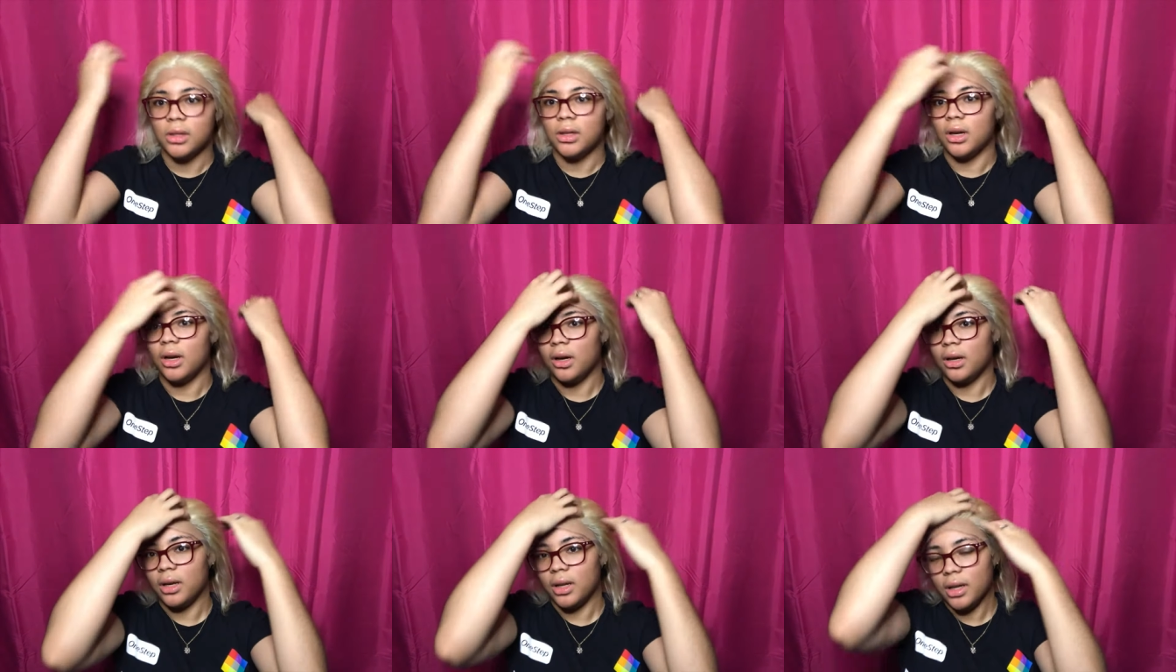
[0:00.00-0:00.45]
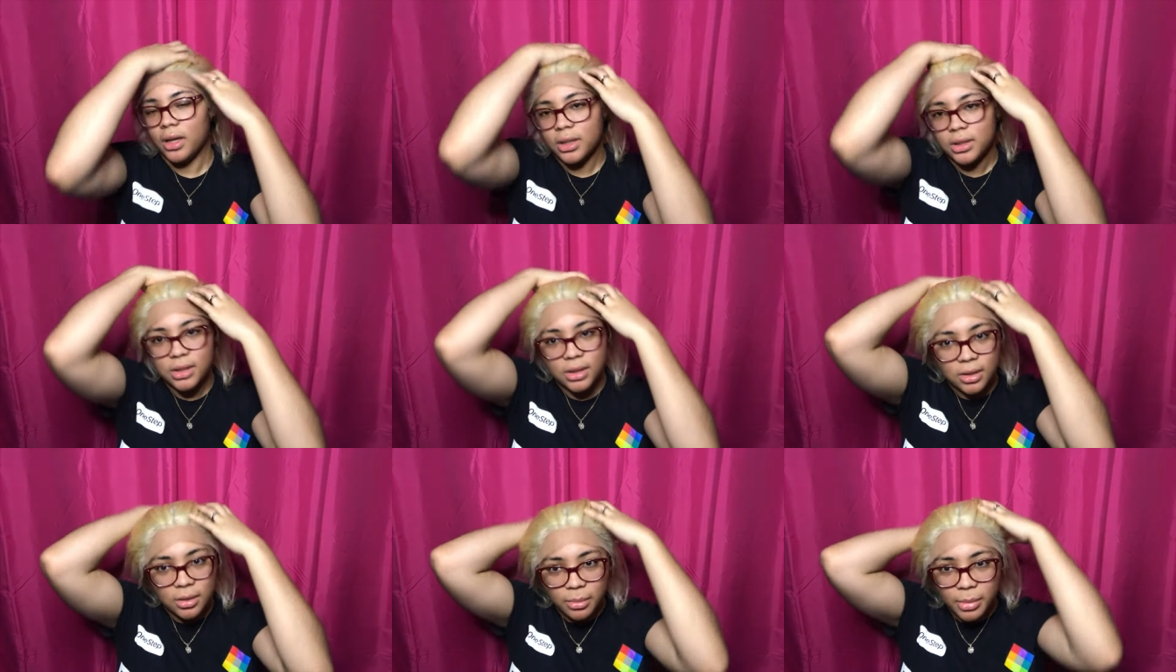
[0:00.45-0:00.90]
all the hair
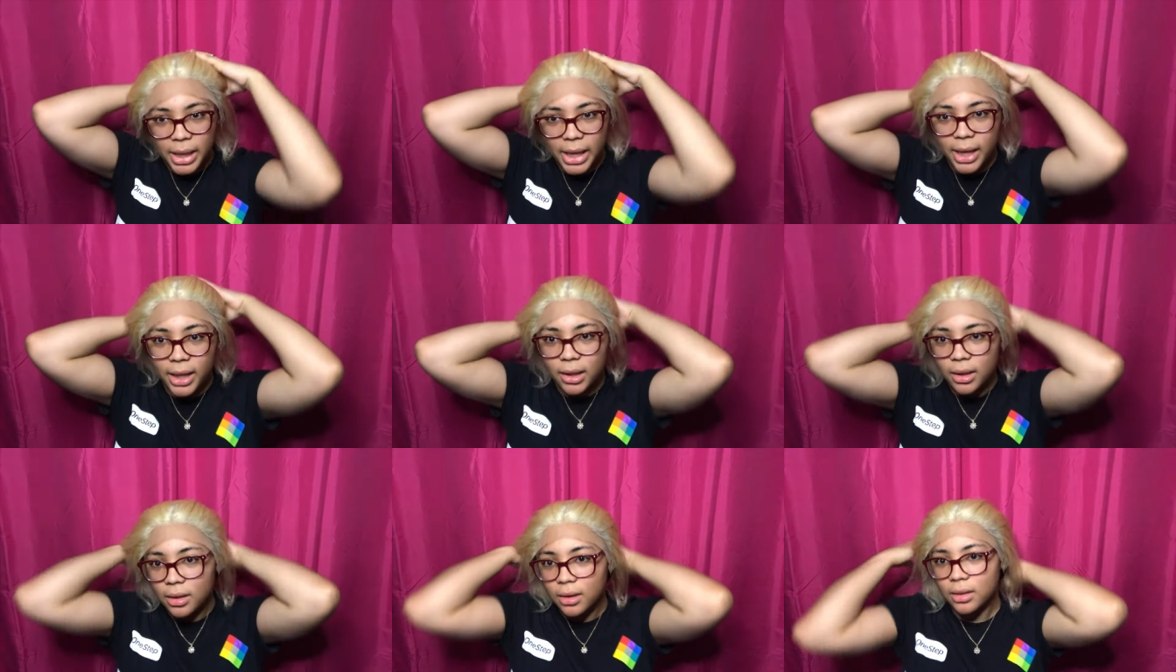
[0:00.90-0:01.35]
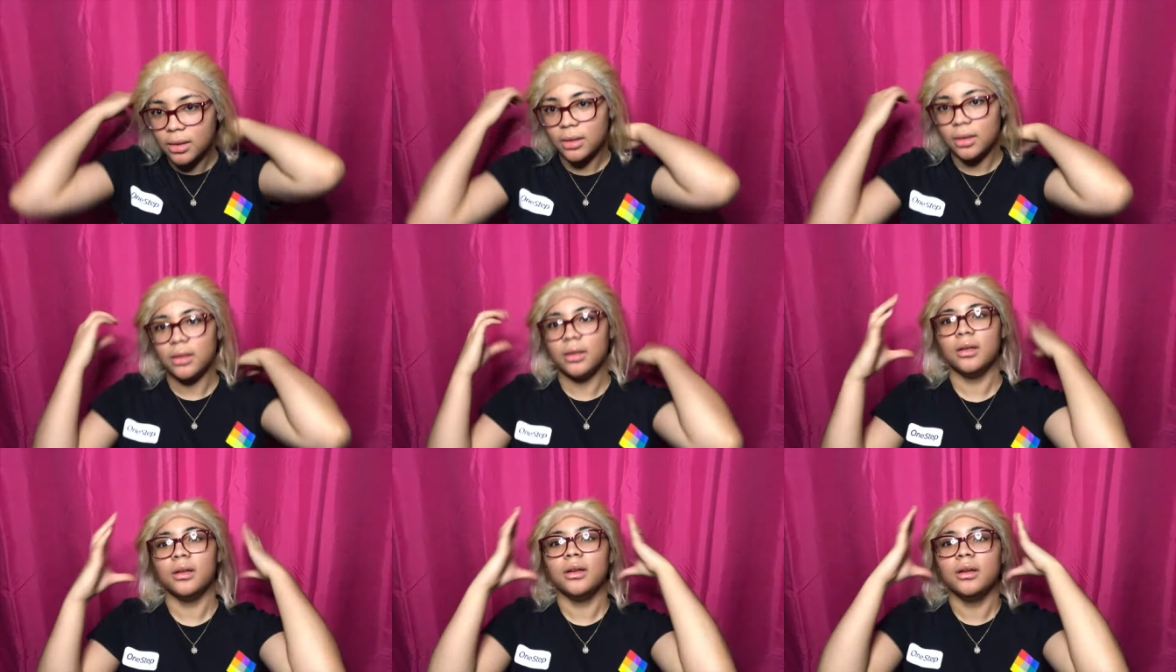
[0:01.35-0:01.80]
to the back
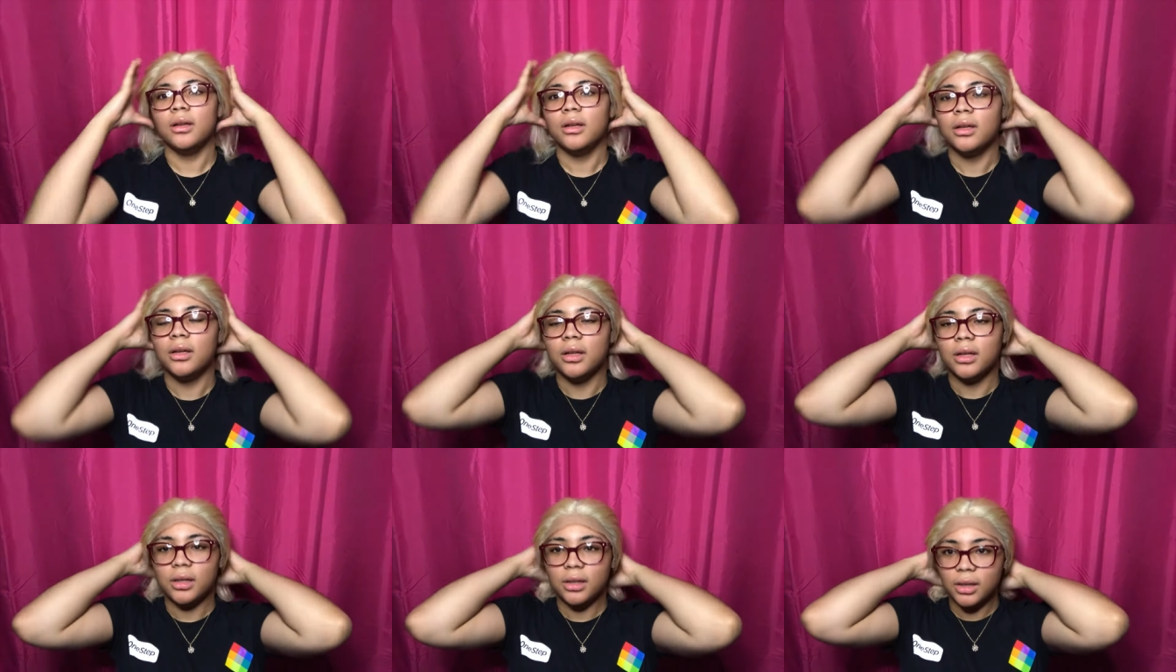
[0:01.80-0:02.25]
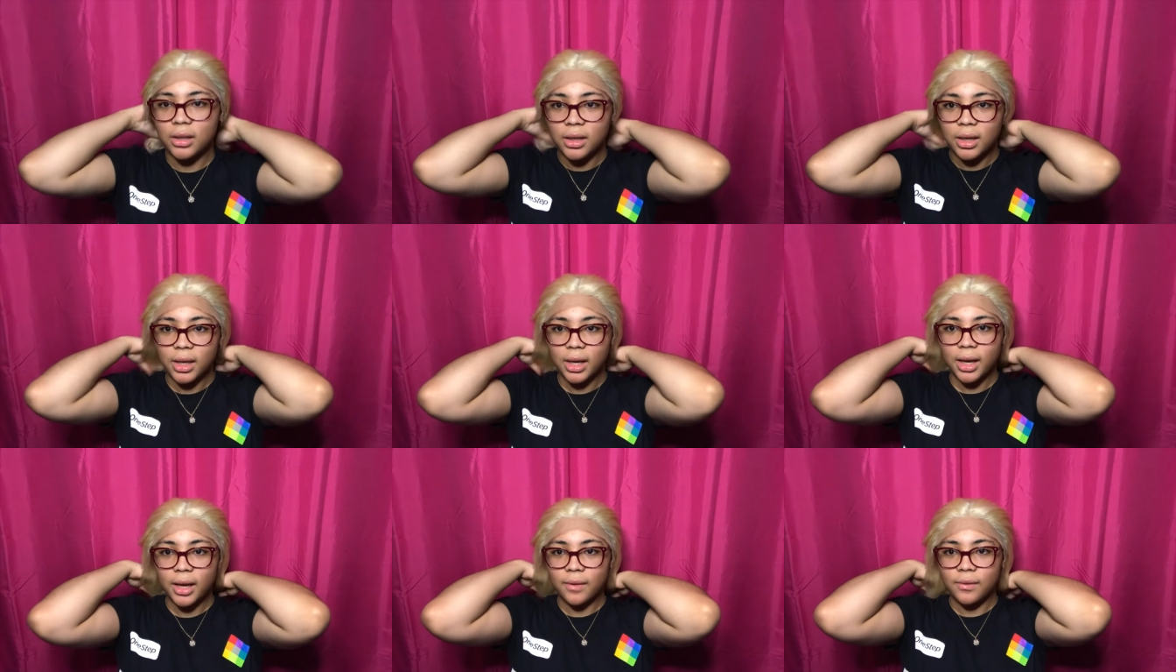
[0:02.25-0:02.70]
and then
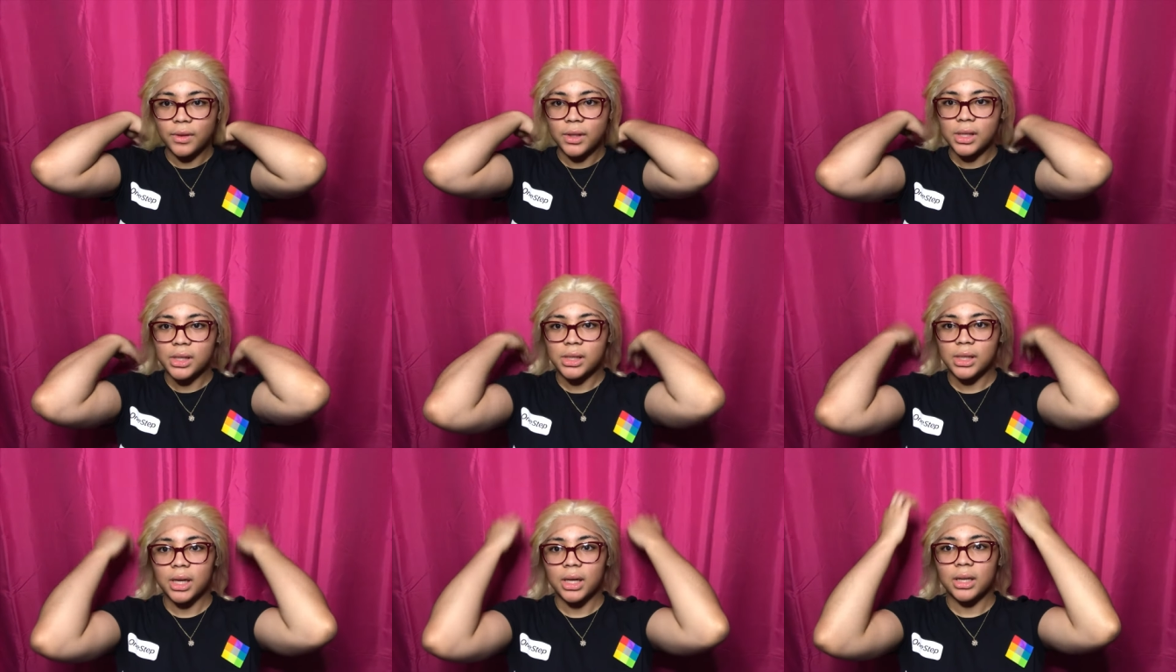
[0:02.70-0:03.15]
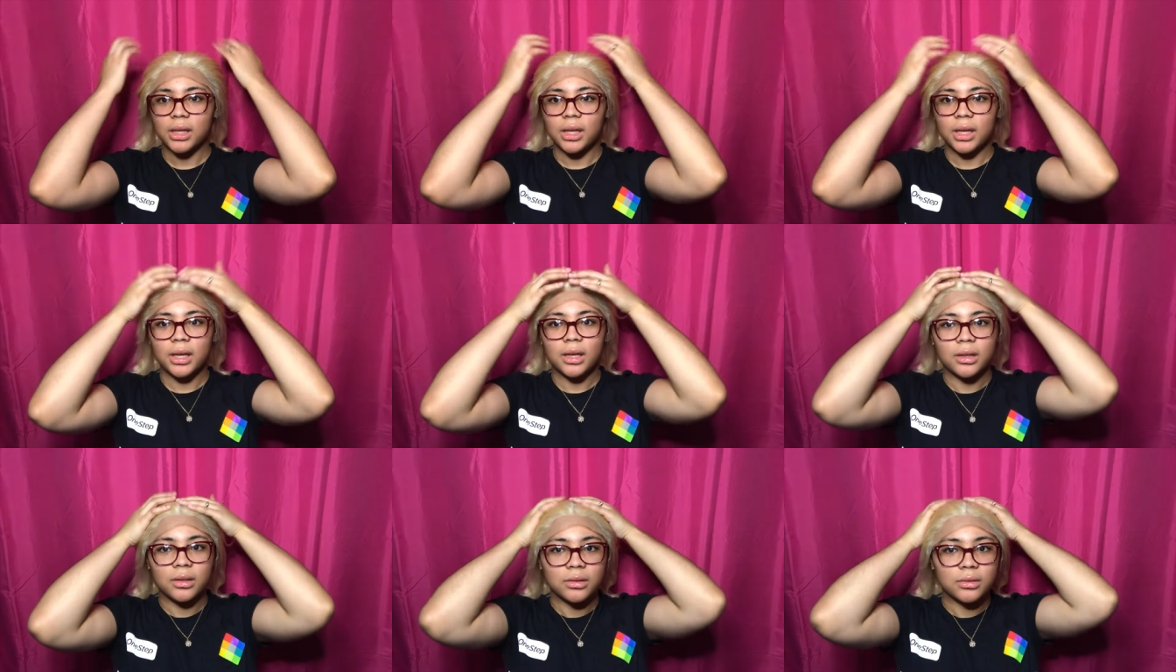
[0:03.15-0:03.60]
they have this like
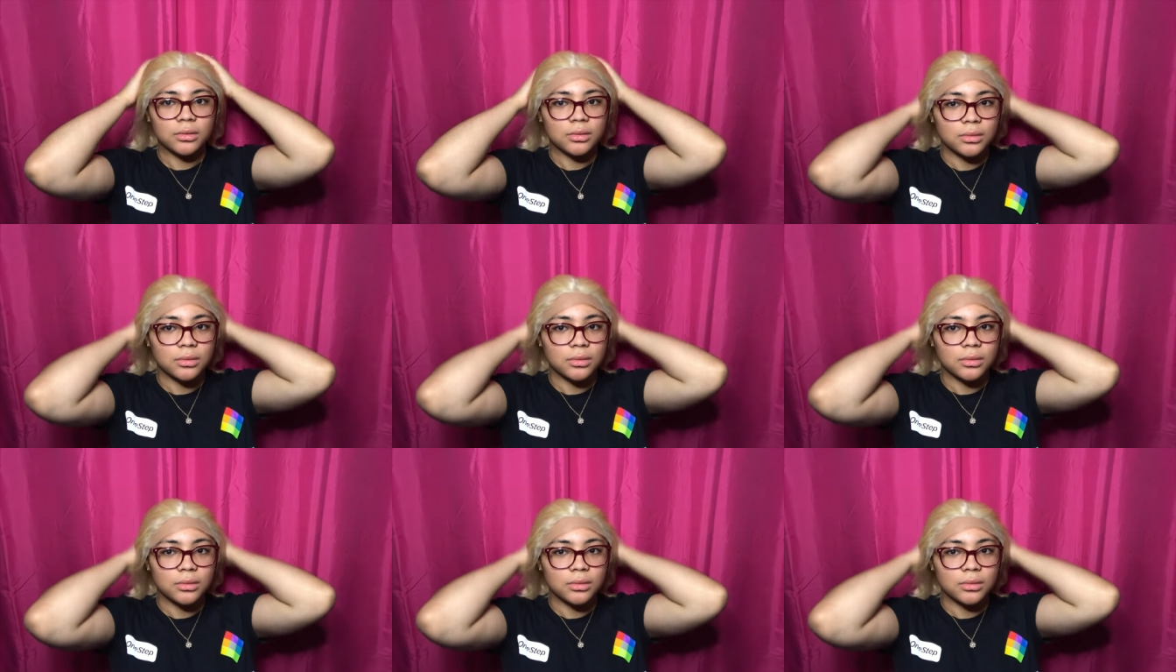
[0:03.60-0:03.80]
down.